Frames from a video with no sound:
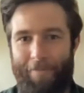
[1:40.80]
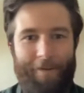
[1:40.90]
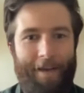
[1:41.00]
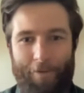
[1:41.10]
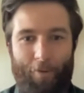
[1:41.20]

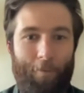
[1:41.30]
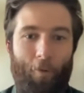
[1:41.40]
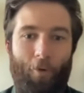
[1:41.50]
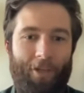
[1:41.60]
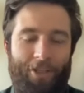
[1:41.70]
or a
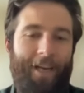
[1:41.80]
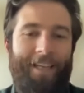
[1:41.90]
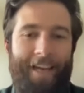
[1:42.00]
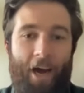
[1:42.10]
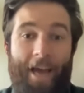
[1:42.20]
mortgage, I
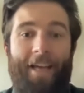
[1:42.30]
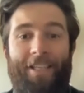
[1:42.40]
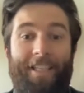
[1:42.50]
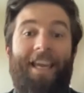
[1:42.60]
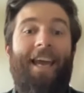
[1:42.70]
actually
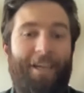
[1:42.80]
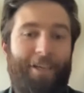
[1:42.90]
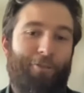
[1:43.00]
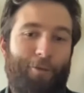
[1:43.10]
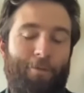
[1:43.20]
can
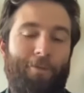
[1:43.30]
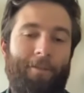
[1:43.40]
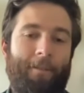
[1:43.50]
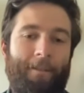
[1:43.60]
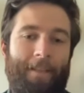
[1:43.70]
contribute.
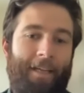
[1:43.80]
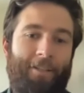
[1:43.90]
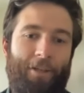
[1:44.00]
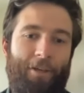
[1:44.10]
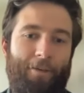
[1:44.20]
And
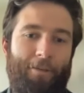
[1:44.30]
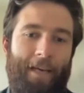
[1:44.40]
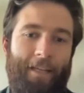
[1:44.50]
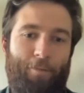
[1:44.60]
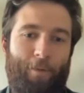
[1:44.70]
so
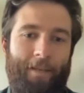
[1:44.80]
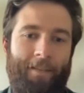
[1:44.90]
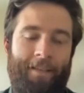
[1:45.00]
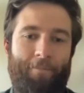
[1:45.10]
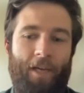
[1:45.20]
that's
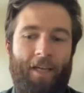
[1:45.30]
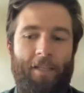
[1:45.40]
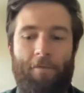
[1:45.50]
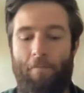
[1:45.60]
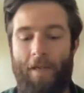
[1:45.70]
when I
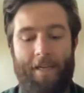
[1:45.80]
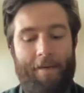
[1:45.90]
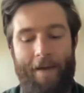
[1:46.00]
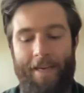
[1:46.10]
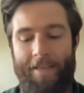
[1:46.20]
guess me and a
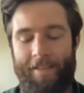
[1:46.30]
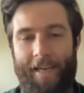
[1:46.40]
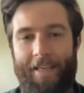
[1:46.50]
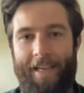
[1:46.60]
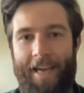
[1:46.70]
mate
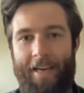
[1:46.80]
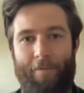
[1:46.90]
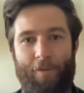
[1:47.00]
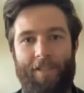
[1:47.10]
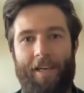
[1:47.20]
sat down
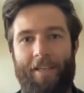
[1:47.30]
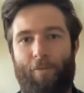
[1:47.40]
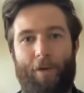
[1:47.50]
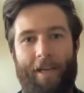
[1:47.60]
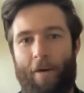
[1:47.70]
and we started to
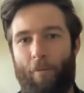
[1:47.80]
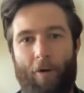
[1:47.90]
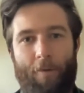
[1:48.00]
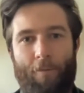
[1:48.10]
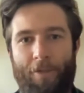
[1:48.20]
work out
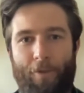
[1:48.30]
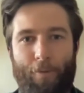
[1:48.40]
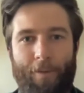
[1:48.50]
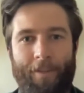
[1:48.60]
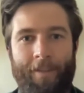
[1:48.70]
what can we
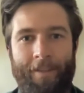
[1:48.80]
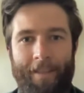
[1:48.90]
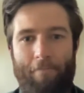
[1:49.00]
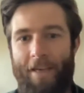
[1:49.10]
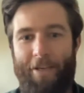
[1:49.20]
do, and
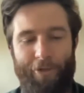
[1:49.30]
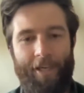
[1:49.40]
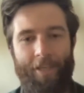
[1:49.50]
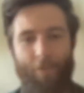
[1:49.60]
Make Your Change